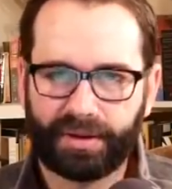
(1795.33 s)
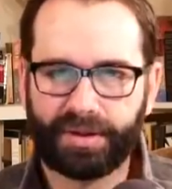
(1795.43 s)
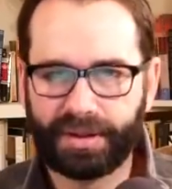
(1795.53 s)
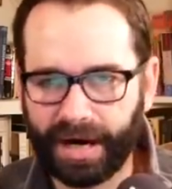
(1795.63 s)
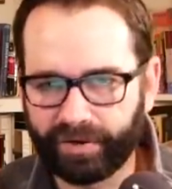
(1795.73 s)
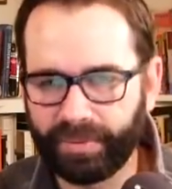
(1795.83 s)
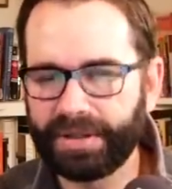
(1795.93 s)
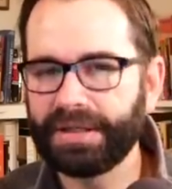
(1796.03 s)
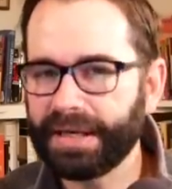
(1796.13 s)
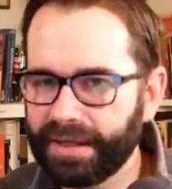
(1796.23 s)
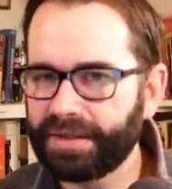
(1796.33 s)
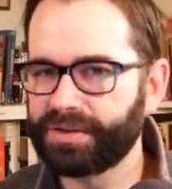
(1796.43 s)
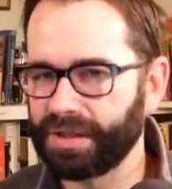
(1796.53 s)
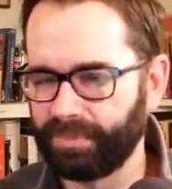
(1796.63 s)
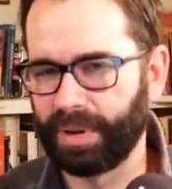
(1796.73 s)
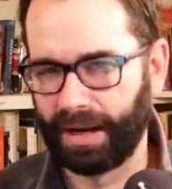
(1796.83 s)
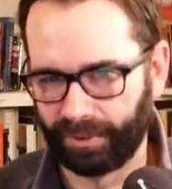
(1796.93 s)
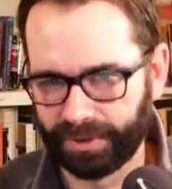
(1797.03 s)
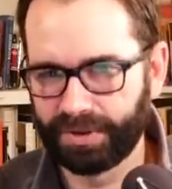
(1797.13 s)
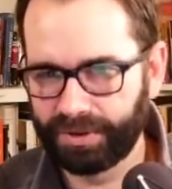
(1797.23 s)
The government is
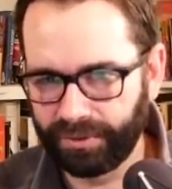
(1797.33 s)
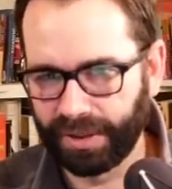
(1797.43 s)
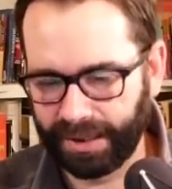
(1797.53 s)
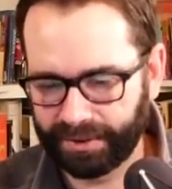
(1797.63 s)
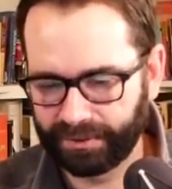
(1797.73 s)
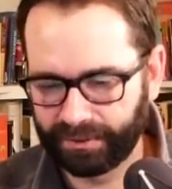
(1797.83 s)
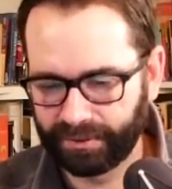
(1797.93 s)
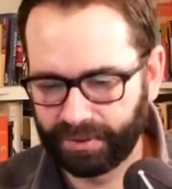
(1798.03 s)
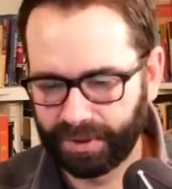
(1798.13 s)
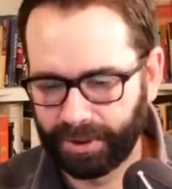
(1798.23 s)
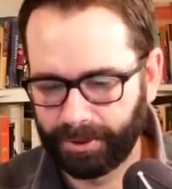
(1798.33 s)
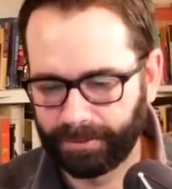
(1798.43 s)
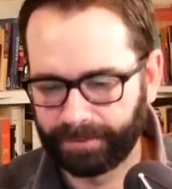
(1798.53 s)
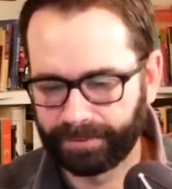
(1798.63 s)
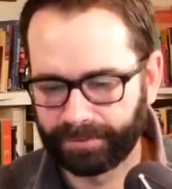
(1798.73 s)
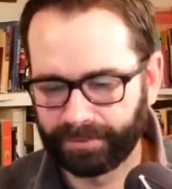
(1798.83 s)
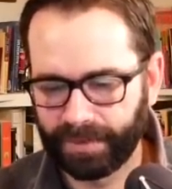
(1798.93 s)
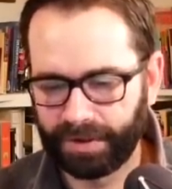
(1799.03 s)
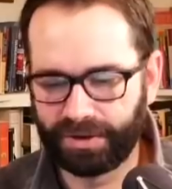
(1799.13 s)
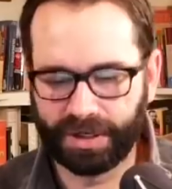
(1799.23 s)
empowered to do that.
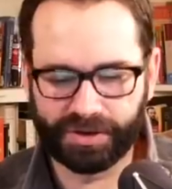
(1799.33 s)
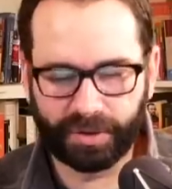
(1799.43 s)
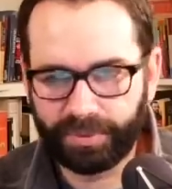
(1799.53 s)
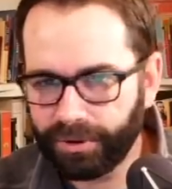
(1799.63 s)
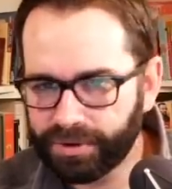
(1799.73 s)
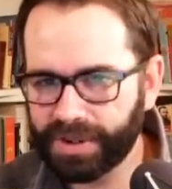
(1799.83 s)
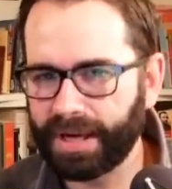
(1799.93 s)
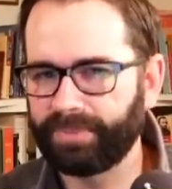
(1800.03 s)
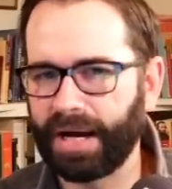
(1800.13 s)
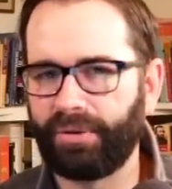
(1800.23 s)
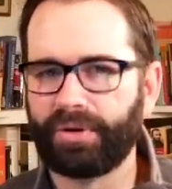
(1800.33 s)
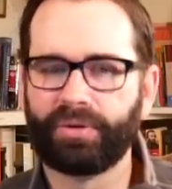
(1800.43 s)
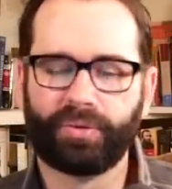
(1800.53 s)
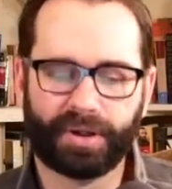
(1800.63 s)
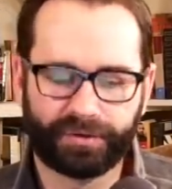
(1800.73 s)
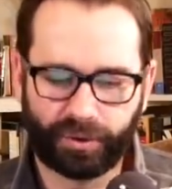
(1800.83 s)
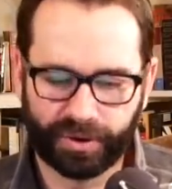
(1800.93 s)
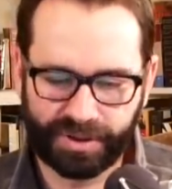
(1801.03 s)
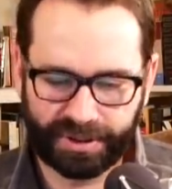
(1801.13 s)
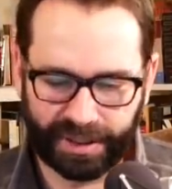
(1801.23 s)
Does it abuse that power? Well, of
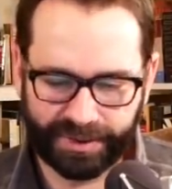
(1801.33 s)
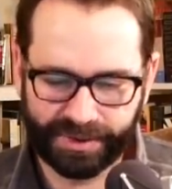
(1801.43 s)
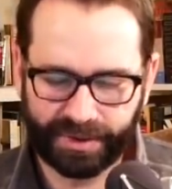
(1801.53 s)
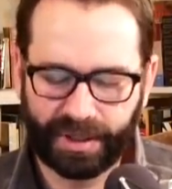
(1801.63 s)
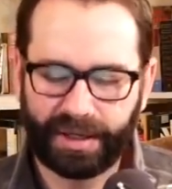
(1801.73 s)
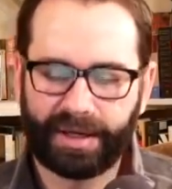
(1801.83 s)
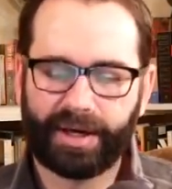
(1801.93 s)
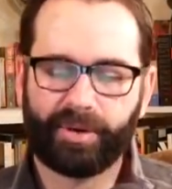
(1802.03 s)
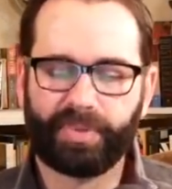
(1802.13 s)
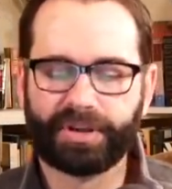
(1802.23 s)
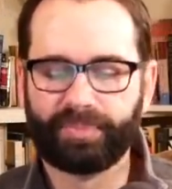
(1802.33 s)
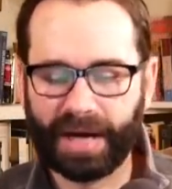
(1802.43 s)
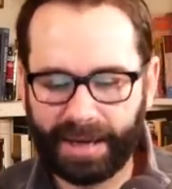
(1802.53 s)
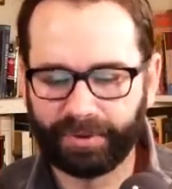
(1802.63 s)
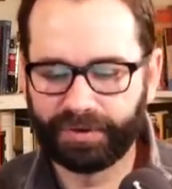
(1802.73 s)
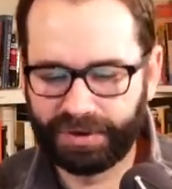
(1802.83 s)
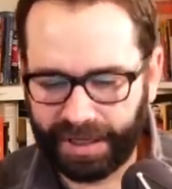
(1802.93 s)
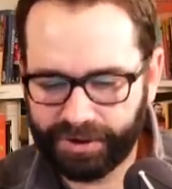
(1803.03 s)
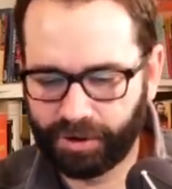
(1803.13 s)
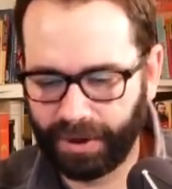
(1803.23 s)
course it does. But the Bible
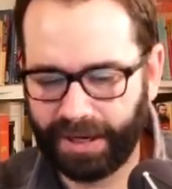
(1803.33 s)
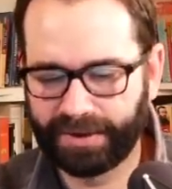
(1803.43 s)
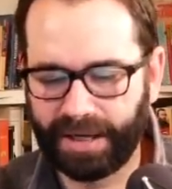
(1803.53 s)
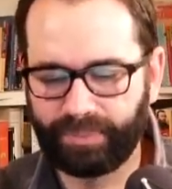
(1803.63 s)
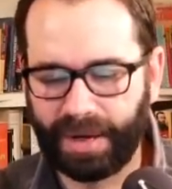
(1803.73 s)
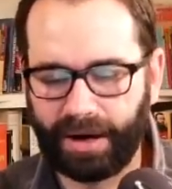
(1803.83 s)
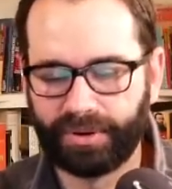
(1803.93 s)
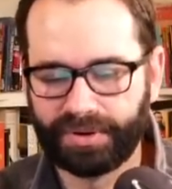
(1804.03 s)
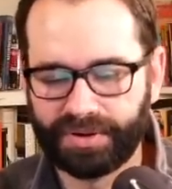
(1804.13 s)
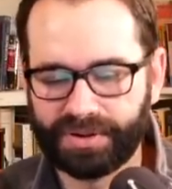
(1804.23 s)
does grant that power to the